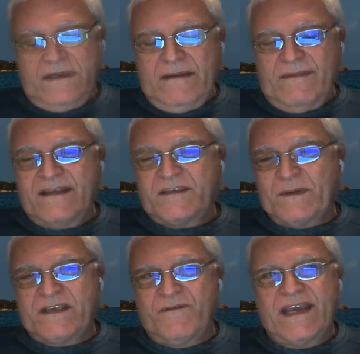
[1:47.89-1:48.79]
In this
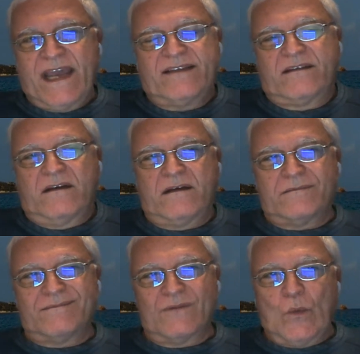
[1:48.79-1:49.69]
specific case,
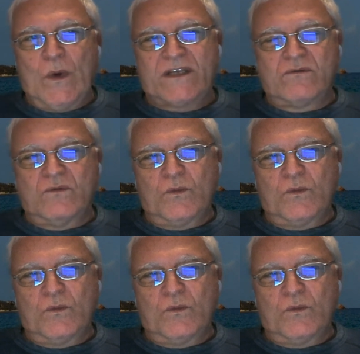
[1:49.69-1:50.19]
we